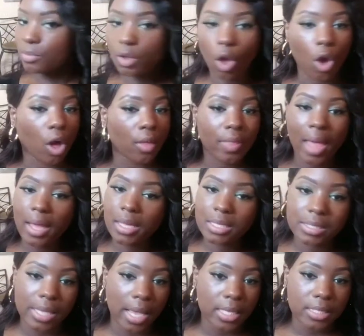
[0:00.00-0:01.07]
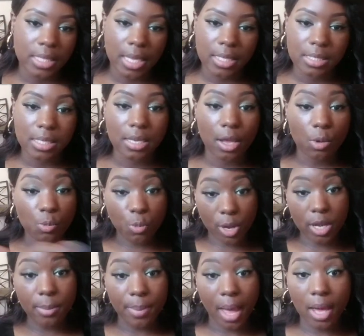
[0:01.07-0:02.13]
All that contains to insulin.
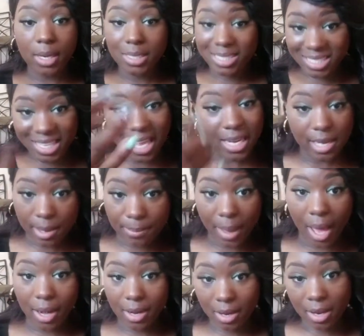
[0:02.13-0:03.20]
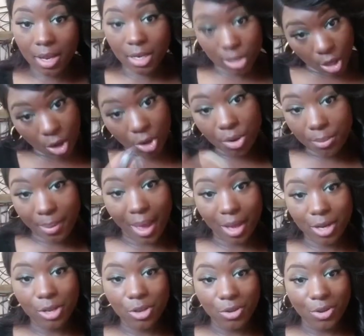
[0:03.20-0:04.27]
Read about it, study about it, learn about
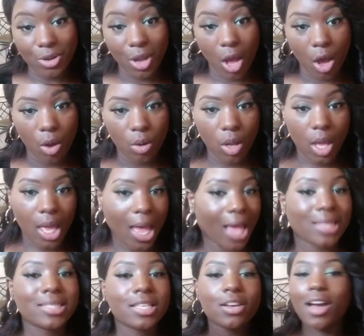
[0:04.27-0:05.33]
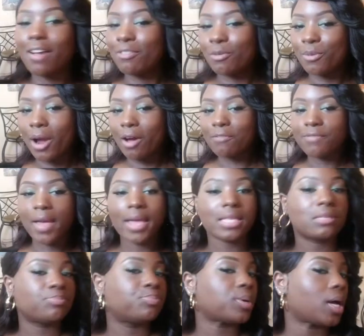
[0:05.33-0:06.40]
it, you'll know. I still have a round
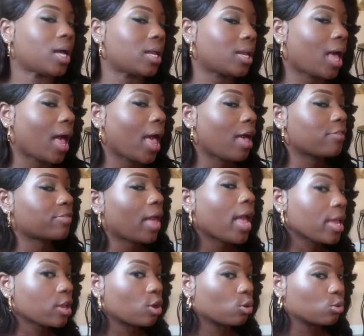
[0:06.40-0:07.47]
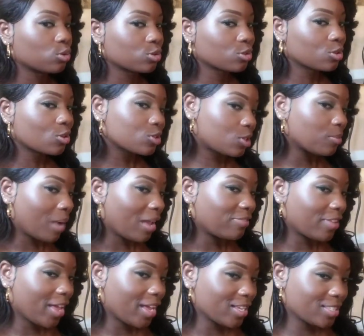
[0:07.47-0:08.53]
face, but I have angles to my
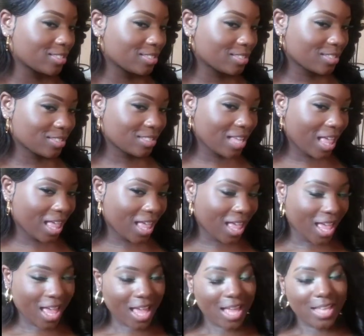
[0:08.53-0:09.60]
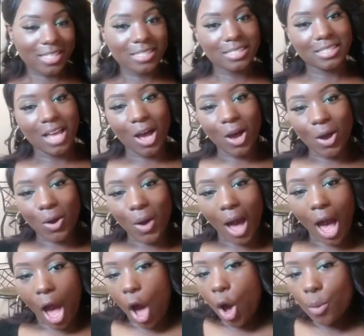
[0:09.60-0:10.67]
face. So,
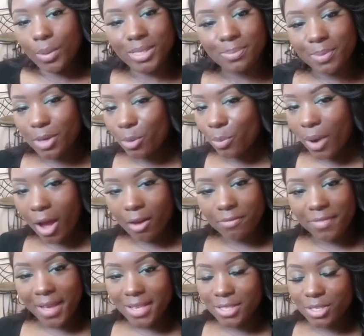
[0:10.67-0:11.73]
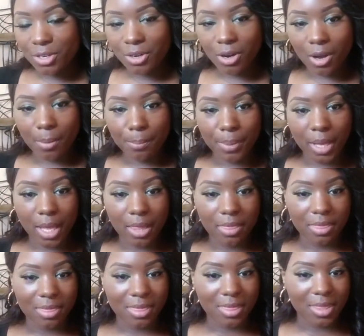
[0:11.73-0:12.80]
I've always been a round face girl, but
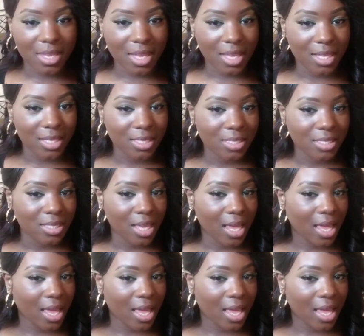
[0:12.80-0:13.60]
this,